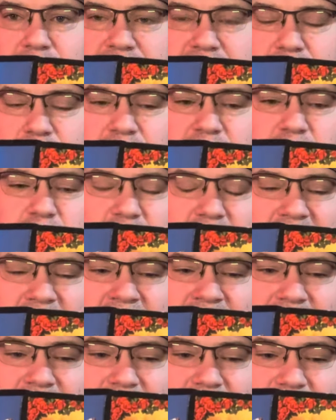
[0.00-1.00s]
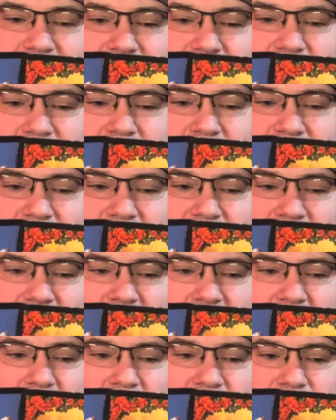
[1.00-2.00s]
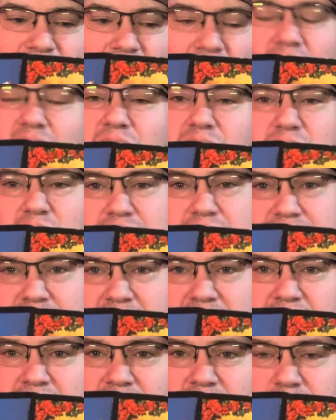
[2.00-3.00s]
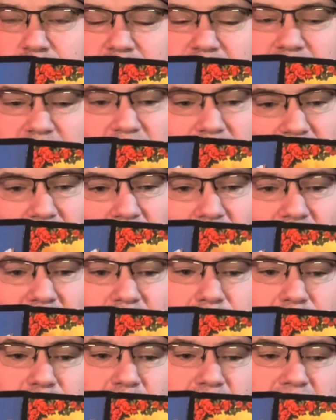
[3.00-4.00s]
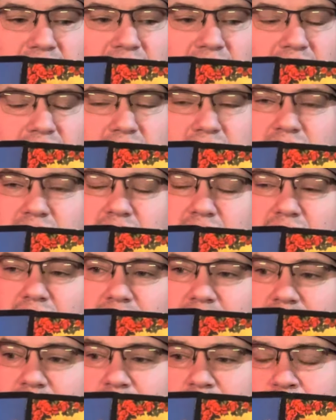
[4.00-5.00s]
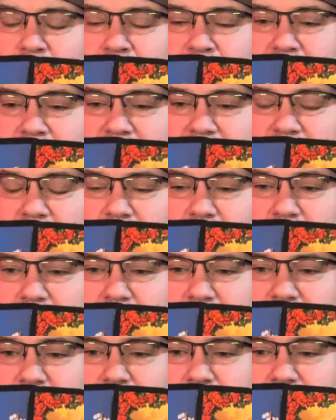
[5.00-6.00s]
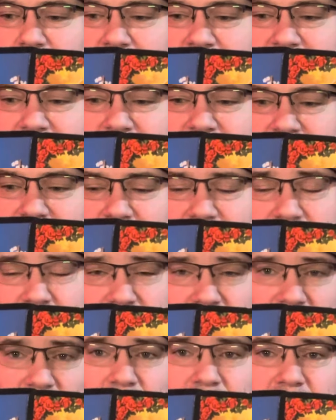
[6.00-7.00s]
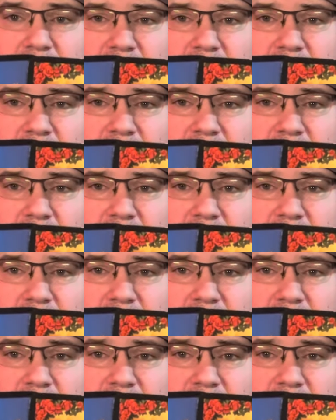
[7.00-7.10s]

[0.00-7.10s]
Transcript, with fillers: Someone you can just have conversations with and talk about things and, you know, like I said, sharing